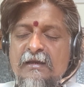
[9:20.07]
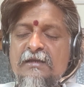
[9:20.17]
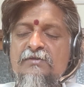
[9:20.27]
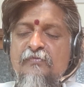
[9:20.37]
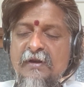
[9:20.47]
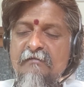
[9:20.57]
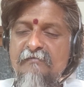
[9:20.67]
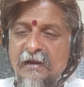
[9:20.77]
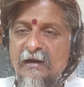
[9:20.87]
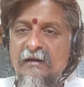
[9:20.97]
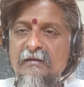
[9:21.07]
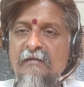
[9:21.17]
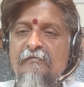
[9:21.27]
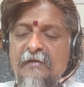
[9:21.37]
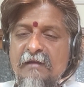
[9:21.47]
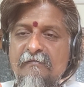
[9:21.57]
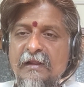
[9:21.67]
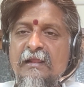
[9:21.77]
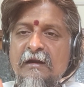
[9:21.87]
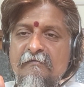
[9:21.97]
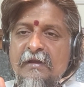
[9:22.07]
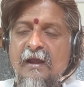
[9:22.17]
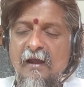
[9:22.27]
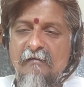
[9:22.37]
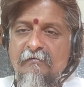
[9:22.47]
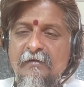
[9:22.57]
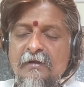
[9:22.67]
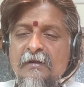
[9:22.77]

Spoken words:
is free will. The free will that we have,